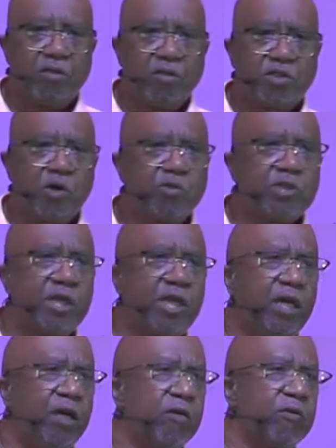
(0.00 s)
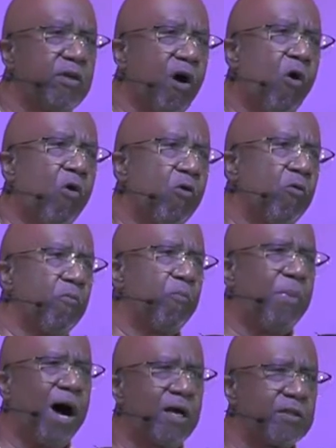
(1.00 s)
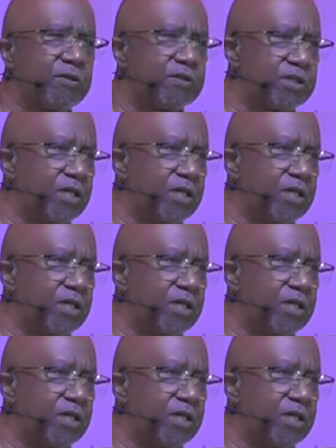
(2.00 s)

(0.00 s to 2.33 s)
So to hear no bothers